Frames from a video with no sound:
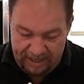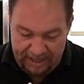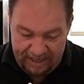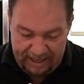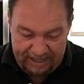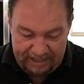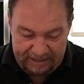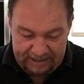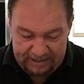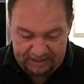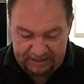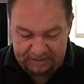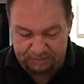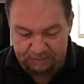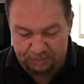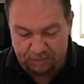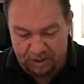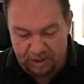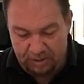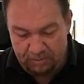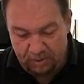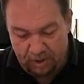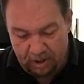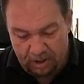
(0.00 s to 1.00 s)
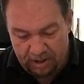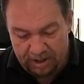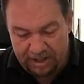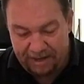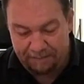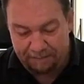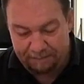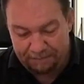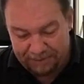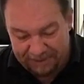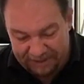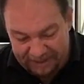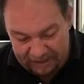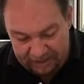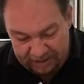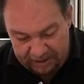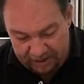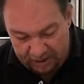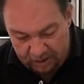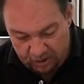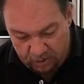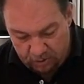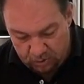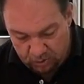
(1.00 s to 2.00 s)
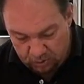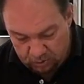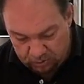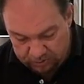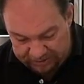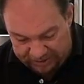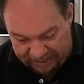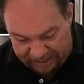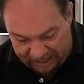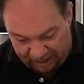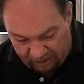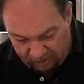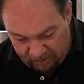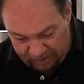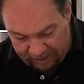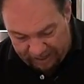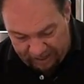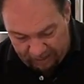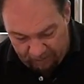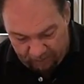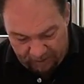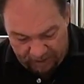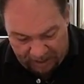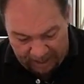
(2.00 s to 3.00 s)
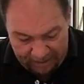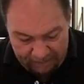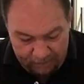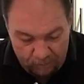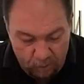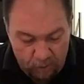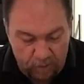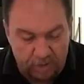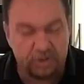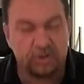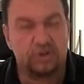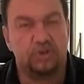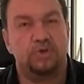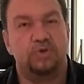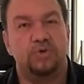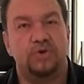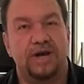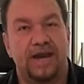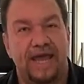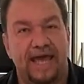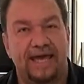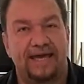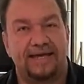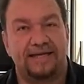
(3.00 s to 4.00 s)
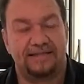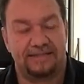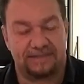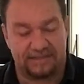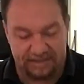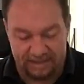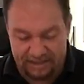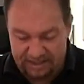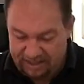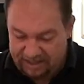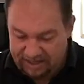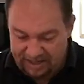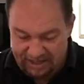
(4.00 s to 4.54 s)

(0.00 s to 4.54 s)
It's pretty well completely cooled now, and what I'm going to do next,